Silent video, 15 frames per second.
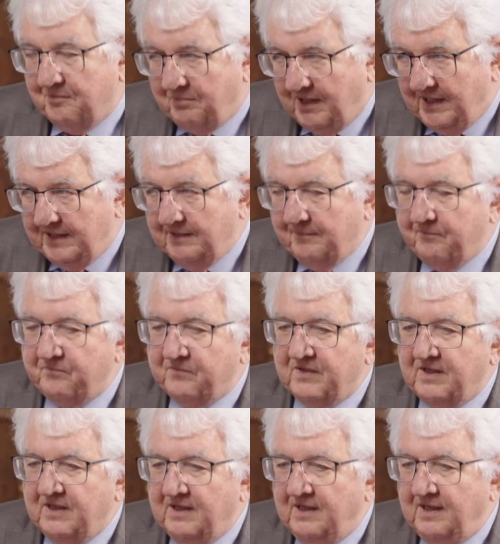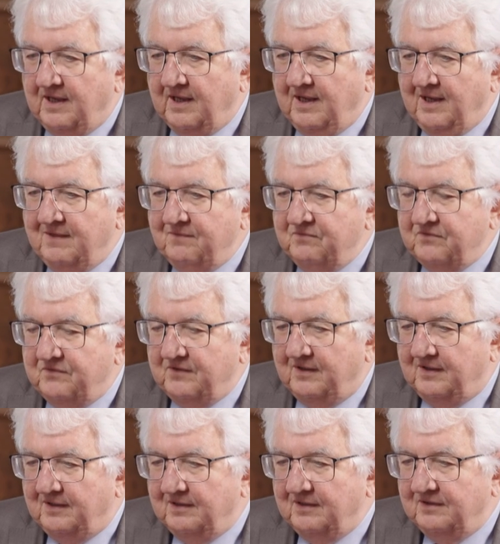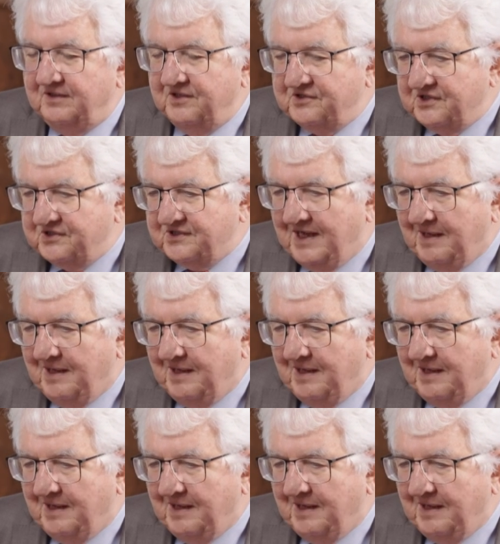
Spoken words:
by, this has